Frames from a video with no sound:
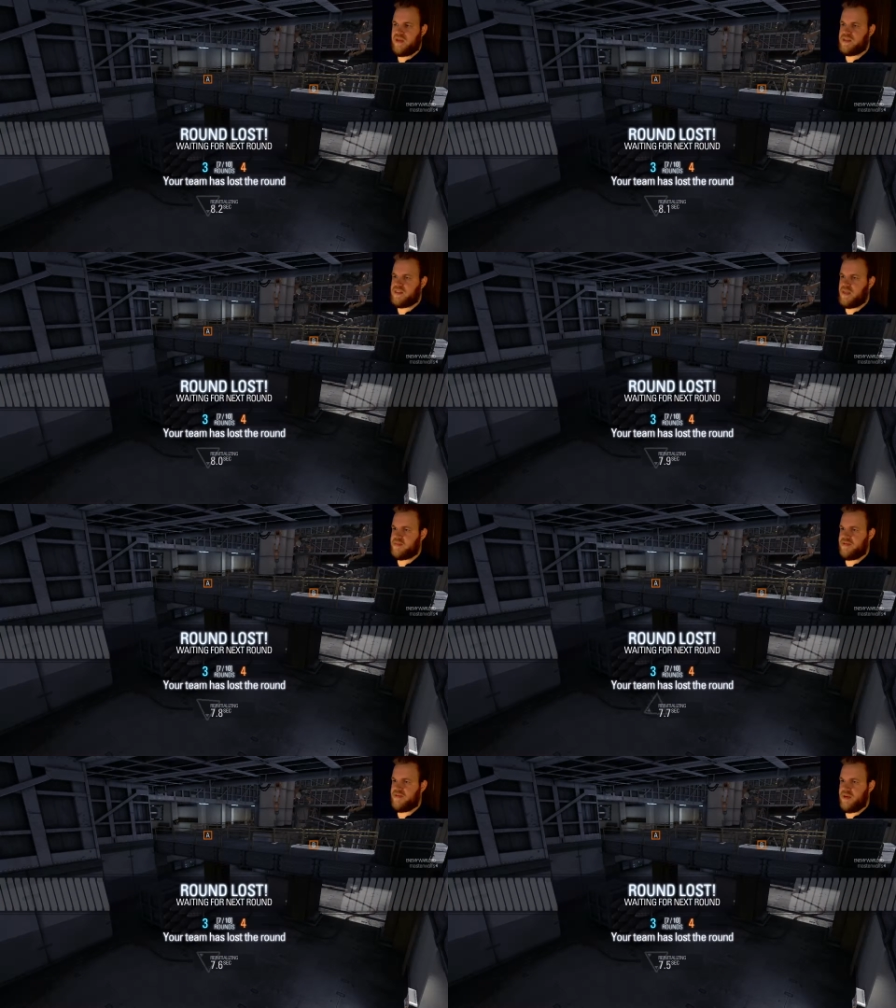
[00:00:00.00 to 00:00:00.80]

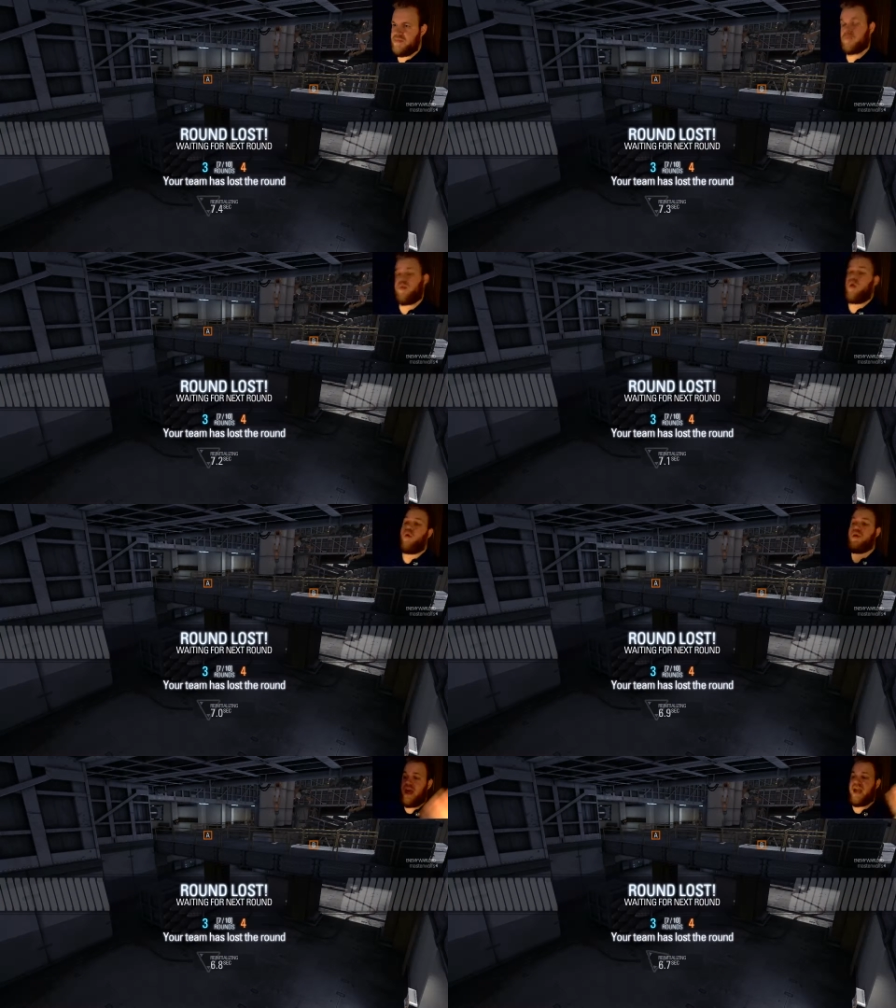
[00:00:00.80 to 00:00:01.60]
accept a fair...
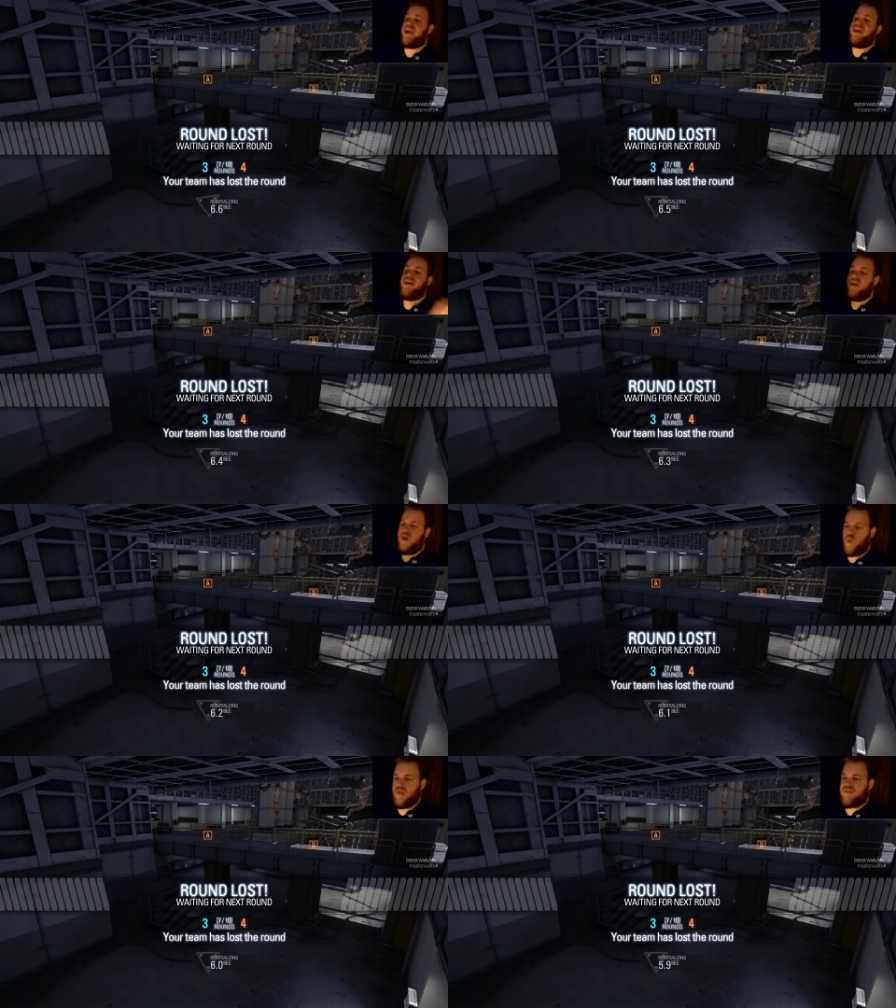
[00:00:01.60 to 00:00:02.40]
Okay!
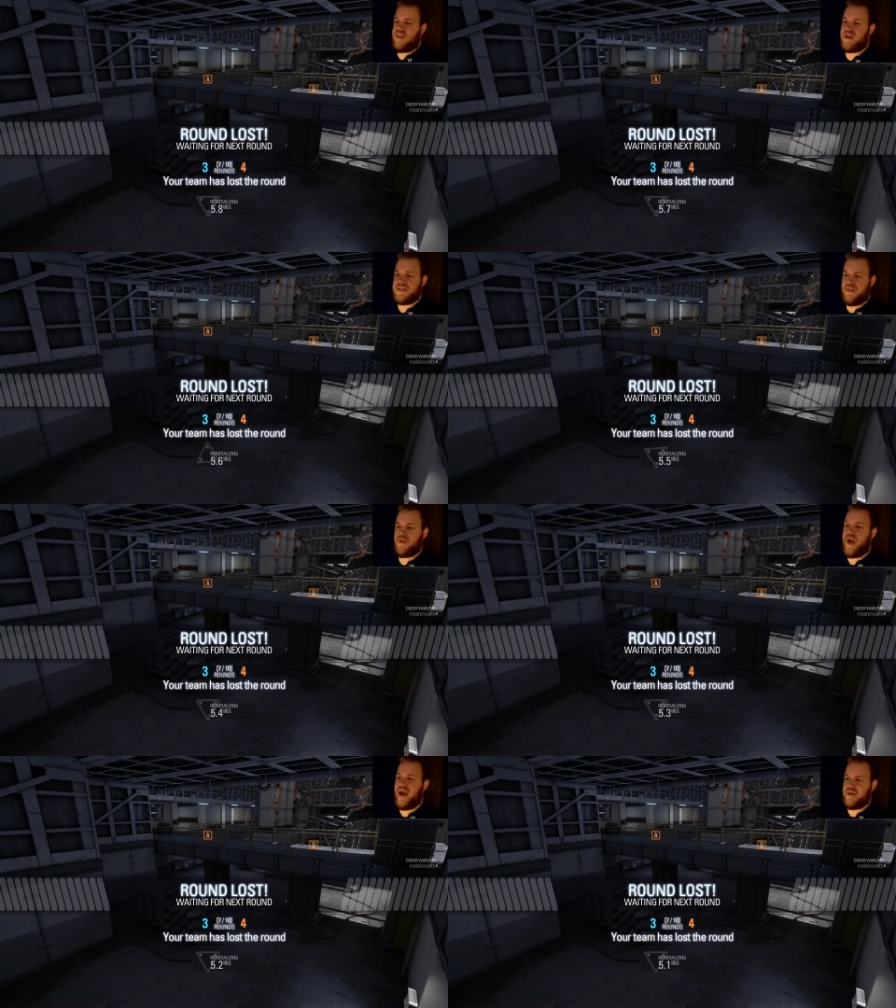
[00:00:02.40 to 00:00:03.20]
We've lost
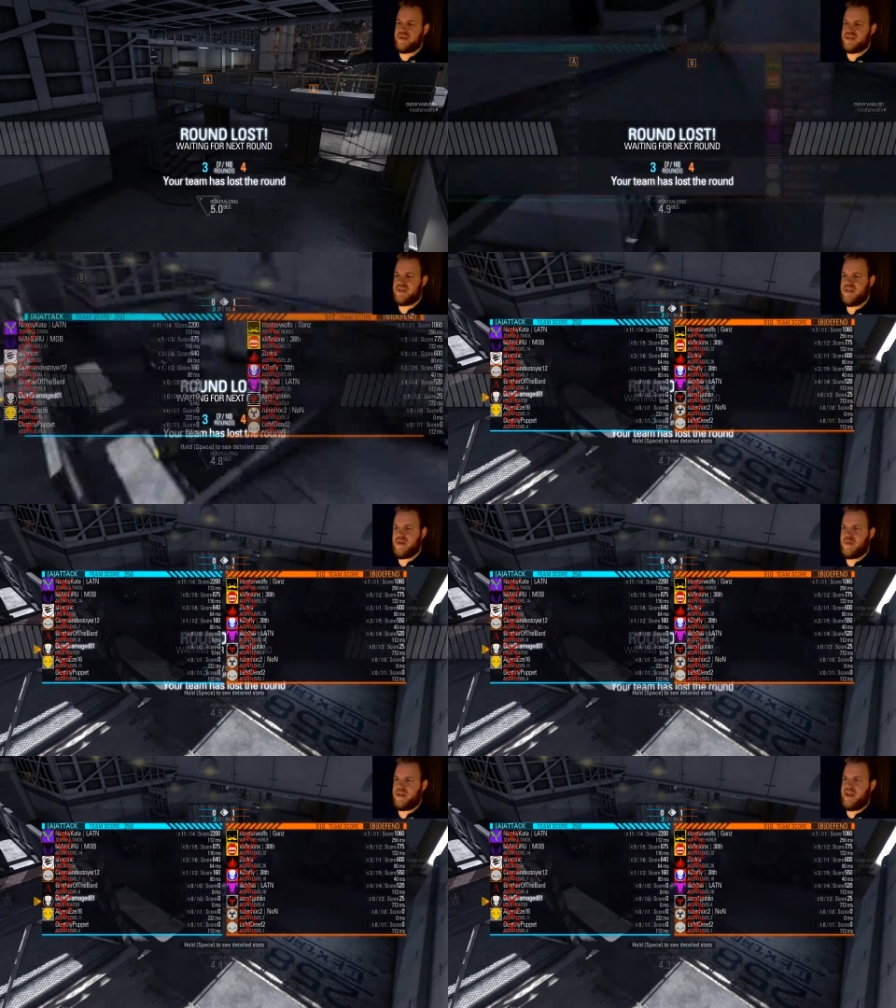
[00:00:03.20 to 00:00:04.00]
the round!
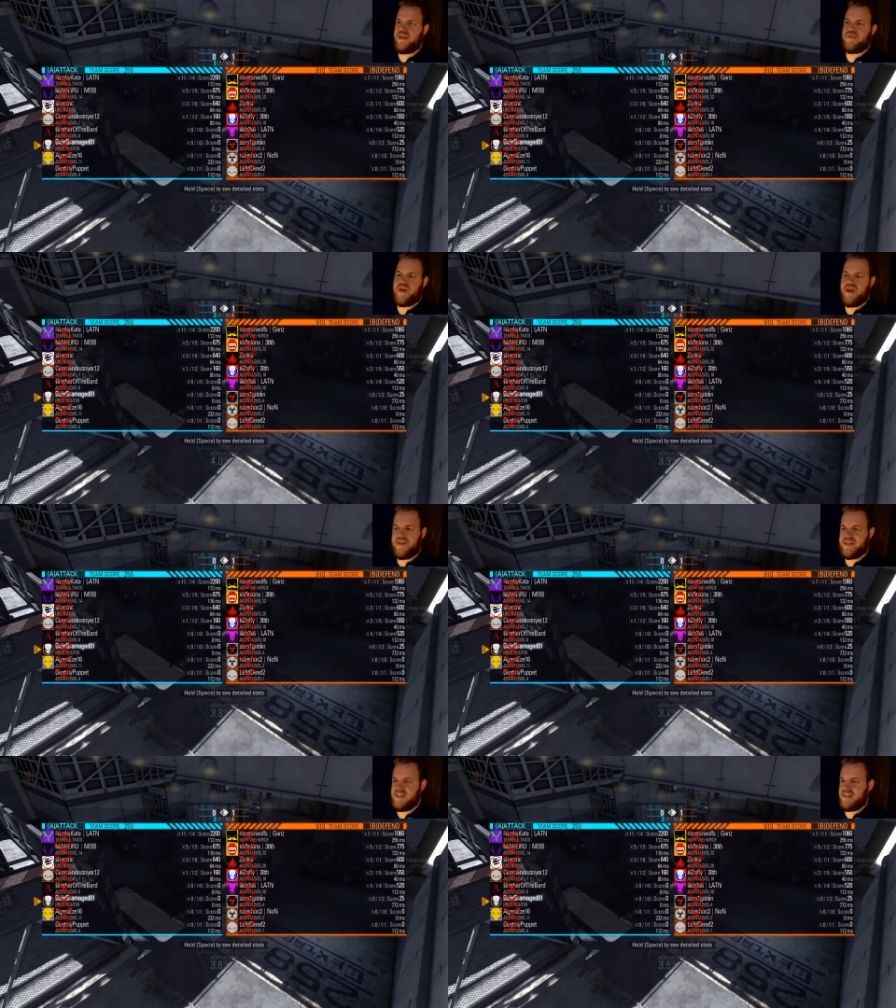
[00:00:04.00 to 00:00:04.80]
What kind of
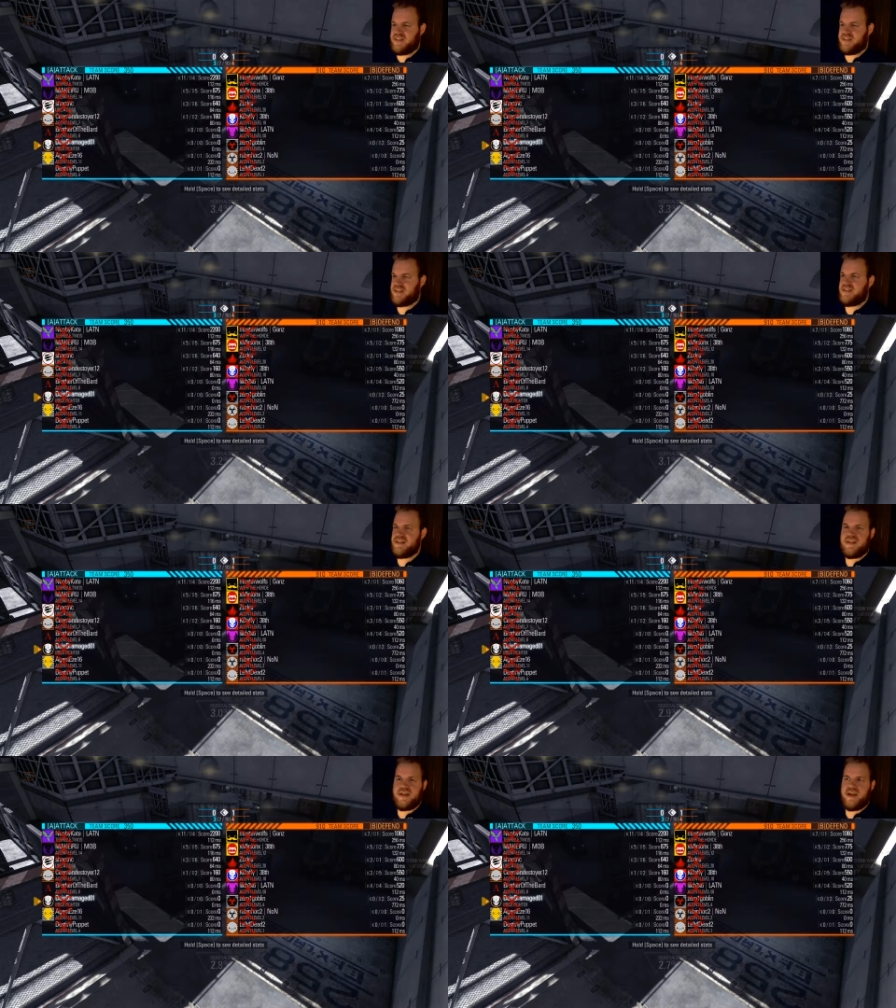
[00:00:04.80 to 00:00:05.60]
round is this?
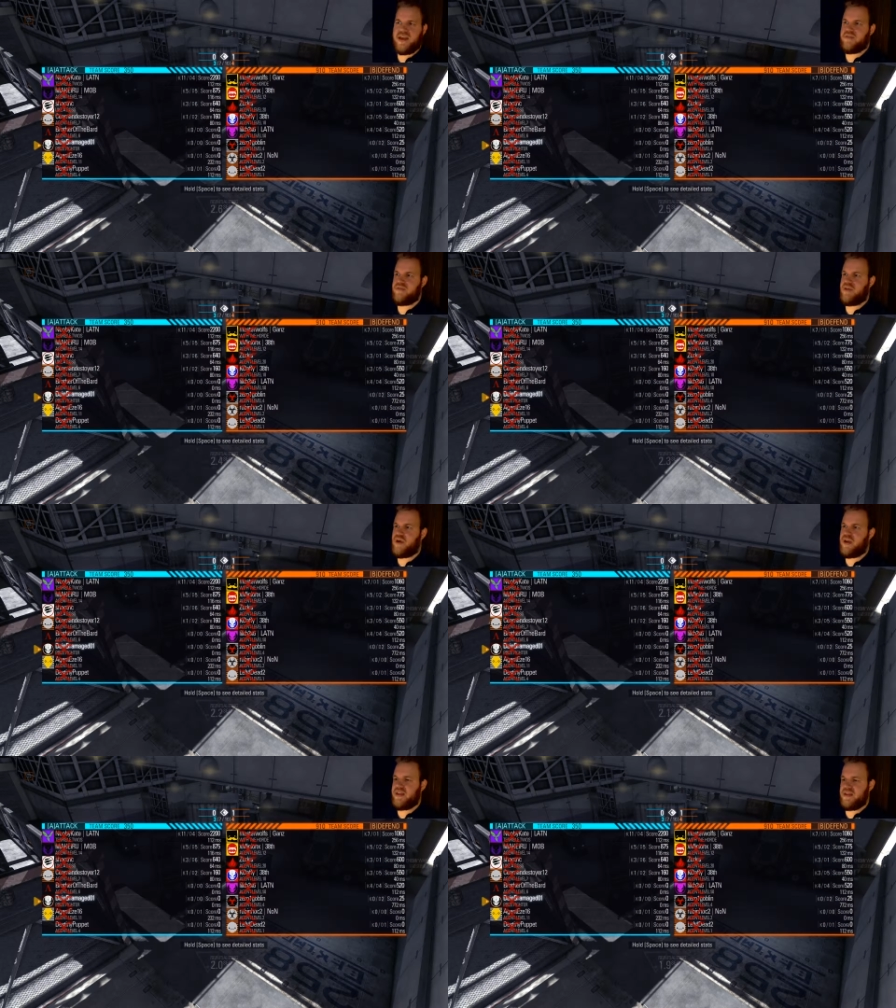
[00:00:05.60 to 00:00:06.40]
I have
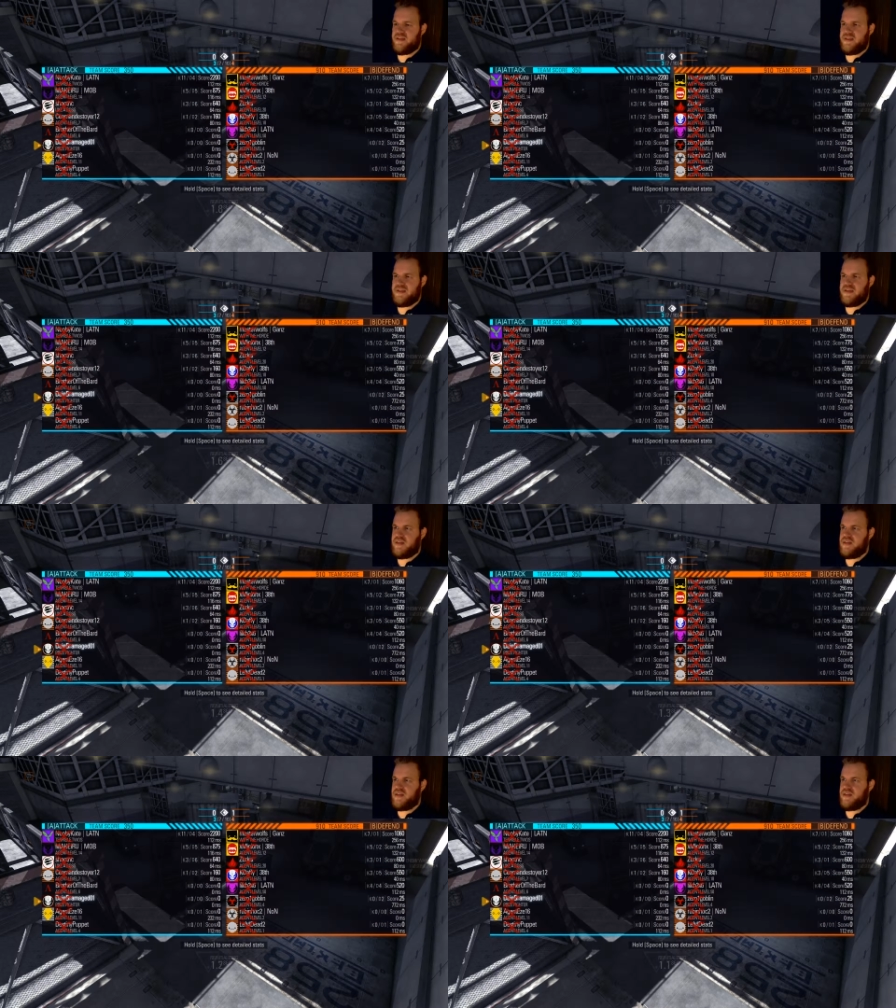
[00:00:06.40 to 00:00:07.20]
no idea.
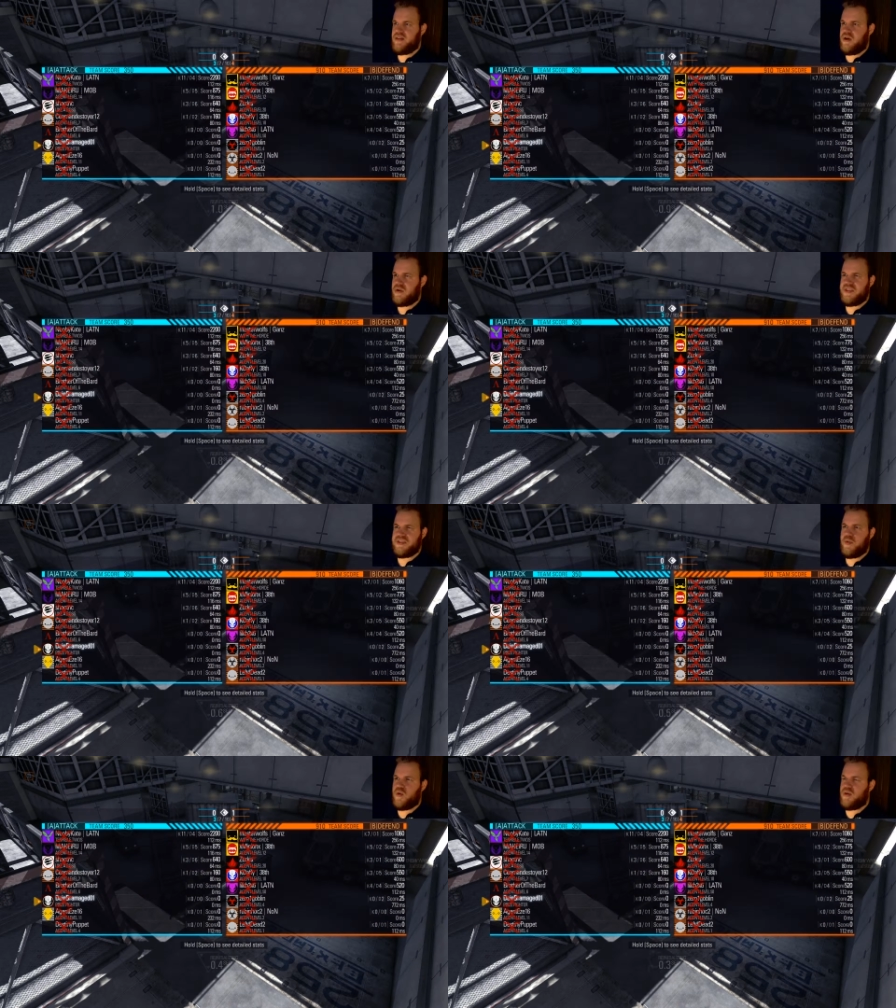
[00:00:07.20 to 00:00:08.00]
Oh, is
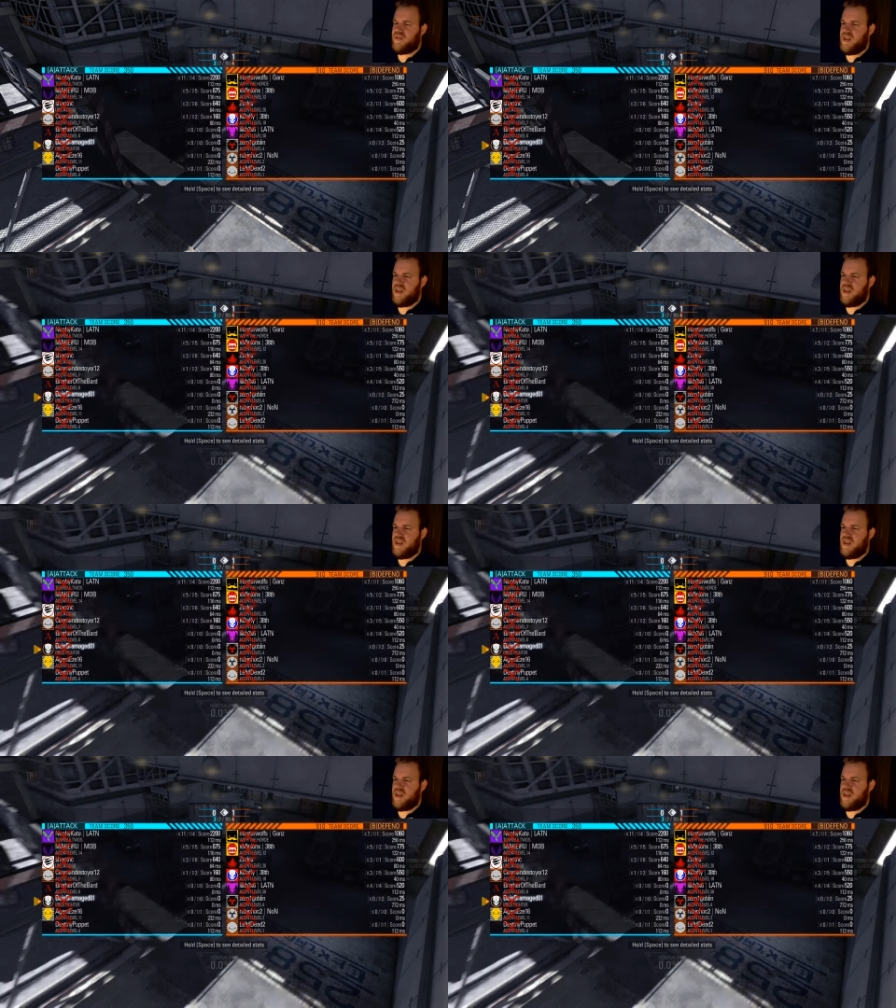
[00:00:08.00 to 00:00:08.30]
this more of